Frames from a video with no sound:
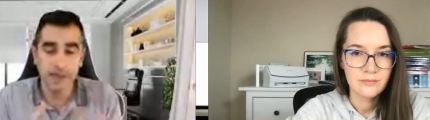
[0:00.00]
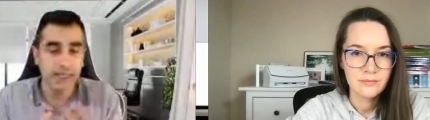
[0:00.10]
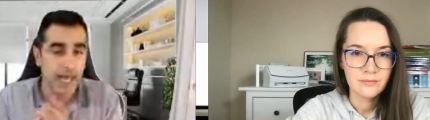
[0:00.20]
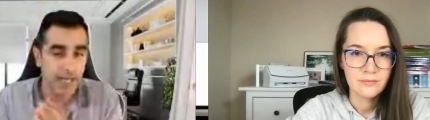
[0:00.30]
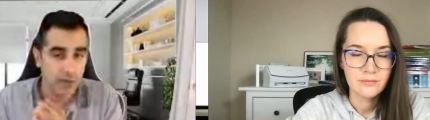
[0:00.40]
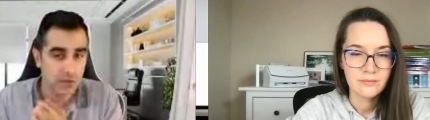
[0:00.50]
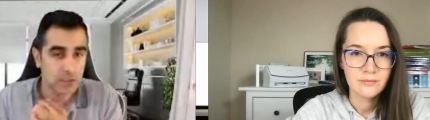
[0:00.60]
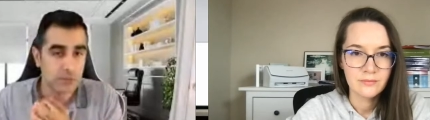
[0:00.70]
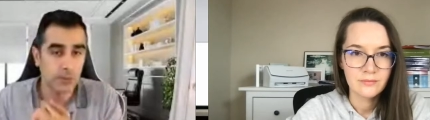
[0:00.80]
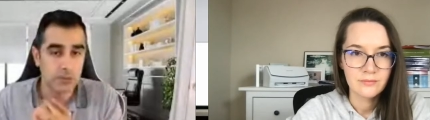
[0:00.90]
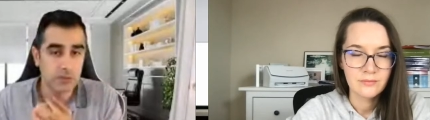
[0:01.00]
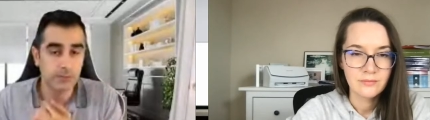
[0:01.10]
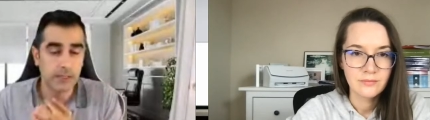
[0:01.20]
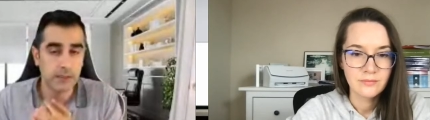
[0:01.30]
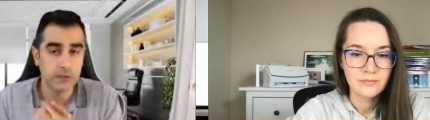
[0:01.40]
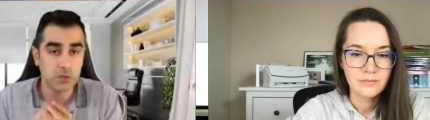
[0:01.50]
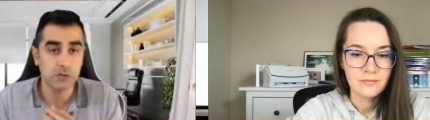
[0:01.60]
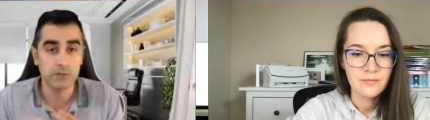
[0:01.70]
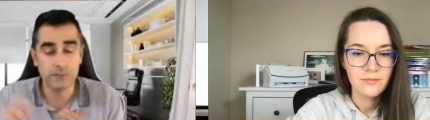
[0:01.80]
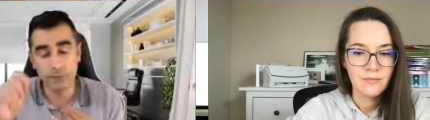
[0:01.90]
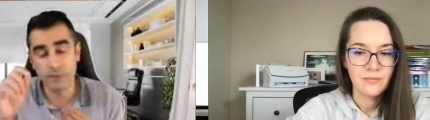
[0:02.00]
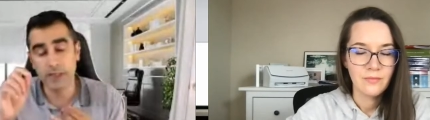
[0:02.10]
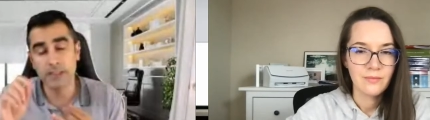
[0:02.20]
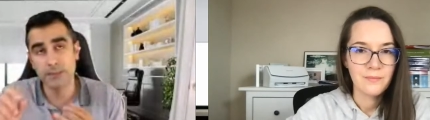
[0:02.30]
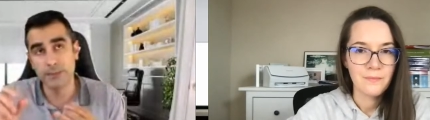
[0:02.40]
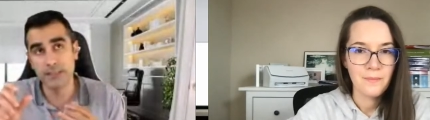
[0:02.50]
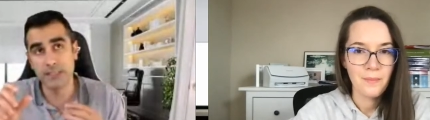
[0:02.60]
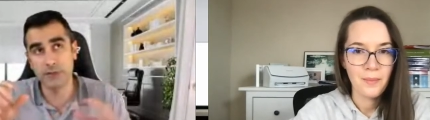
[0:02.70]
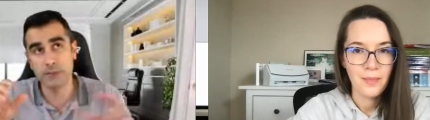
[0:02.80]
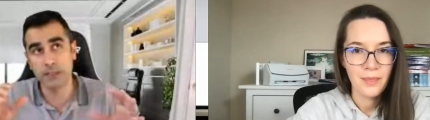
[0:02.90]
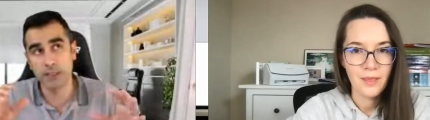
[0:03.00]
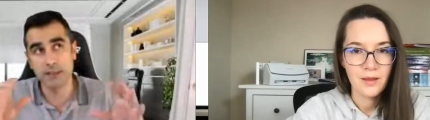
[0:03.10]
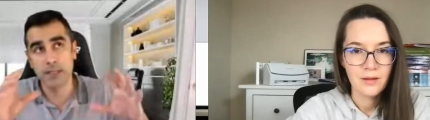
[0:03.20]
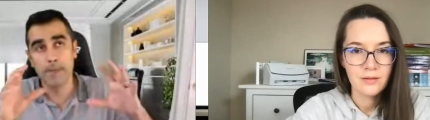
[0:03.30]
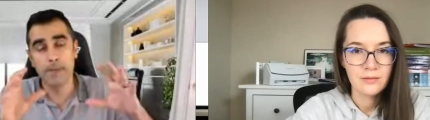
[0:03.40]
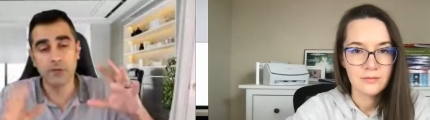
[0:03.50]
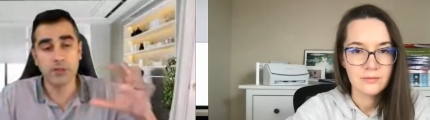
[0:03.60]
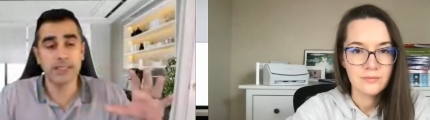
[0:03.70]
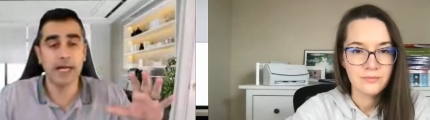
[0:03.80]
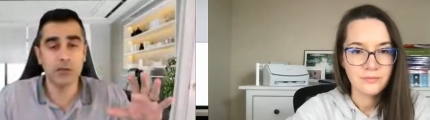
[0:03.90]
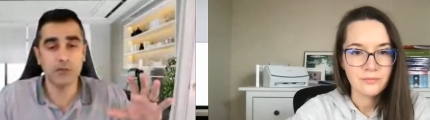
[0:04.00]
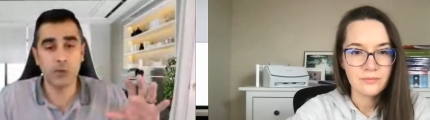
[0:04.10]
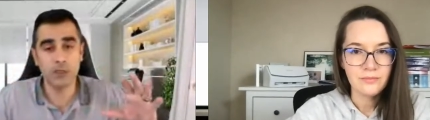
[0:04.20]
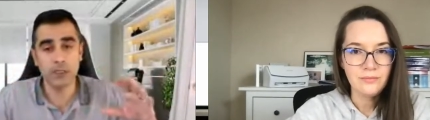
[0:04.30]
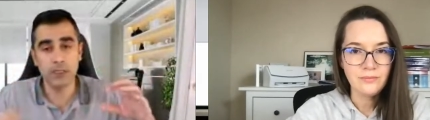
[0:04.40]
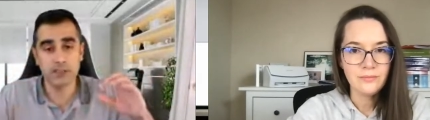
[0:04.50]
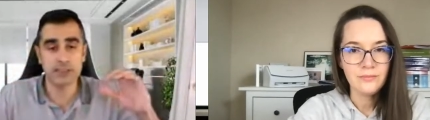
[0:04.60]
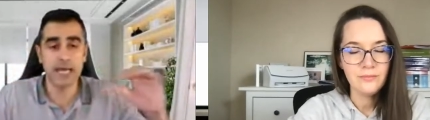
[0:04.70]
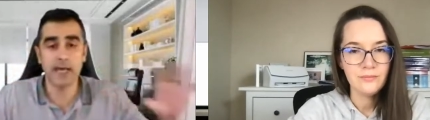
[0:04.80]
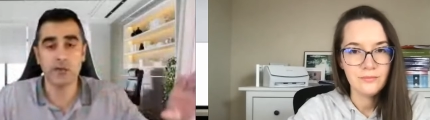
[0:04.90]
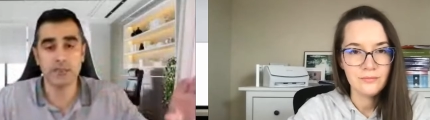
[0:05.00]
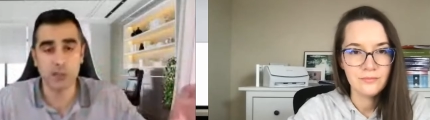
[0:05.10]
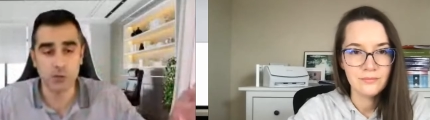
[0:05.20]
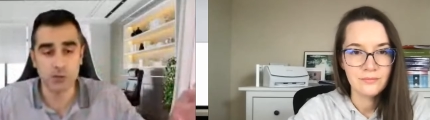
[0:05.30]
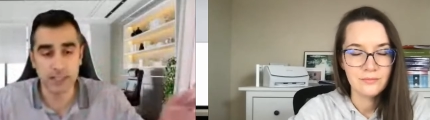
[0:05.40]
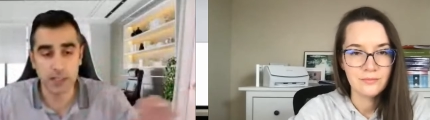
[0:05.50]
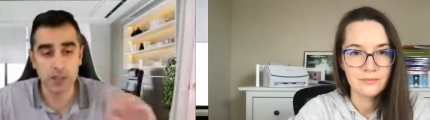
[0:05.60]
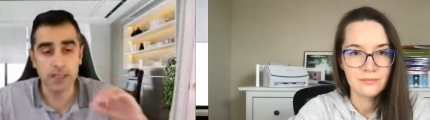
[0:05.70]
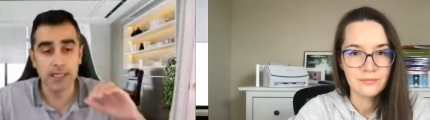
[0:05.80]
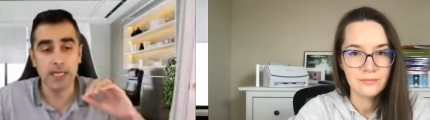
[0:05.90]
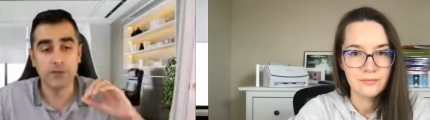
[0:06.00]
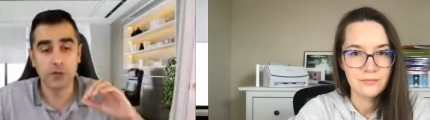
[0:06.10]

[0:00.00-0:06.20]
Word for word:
Speaker 1: you the address is supposed to be mailing to and be very specific because if you're in California, there's an address that goes there. If